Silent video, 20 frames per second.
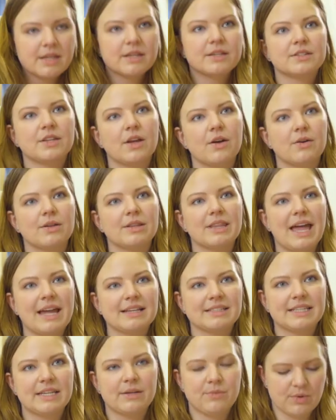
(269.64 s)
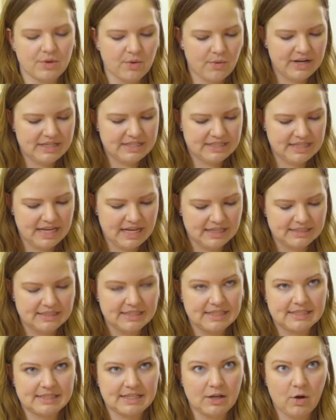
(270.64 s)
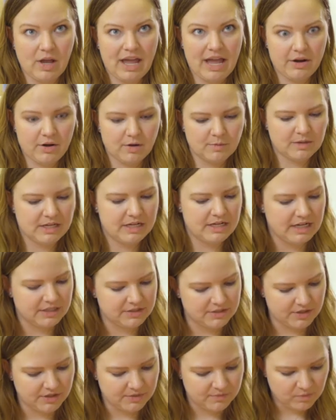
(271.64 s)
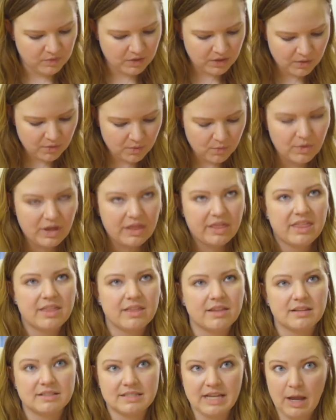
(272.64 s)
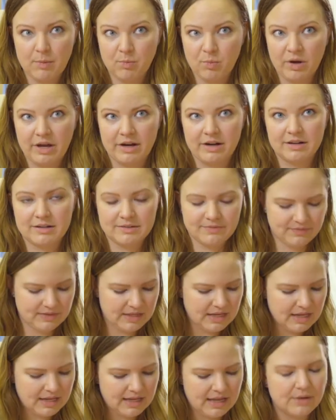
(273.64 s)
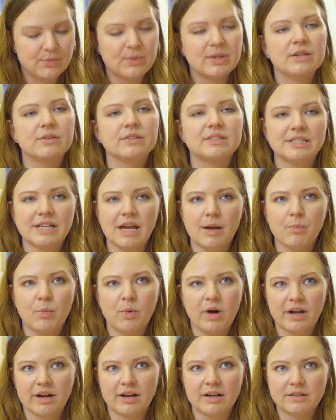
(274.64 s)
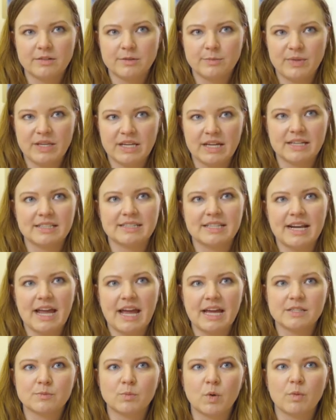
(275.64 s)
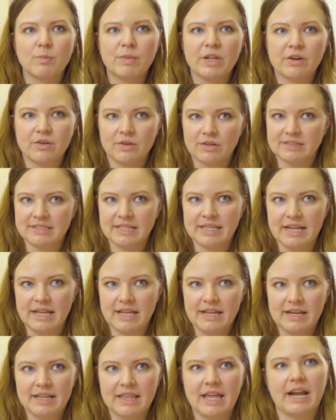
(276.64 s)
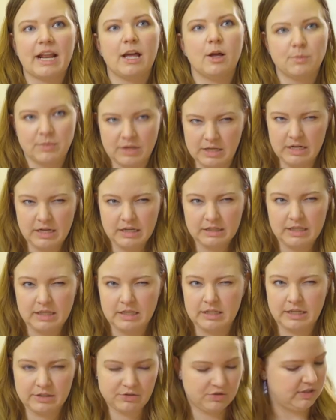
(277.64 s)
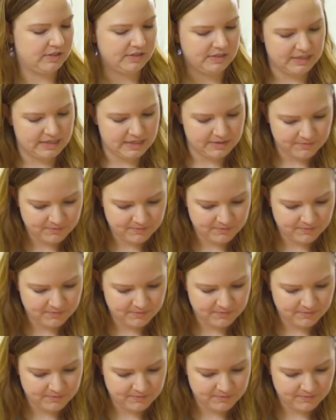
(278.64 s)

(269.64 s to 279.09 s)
So lastly, we're going to test this at-home conductor with tap water. And we use tap water because it has more minerals in it that help conduct the electricity.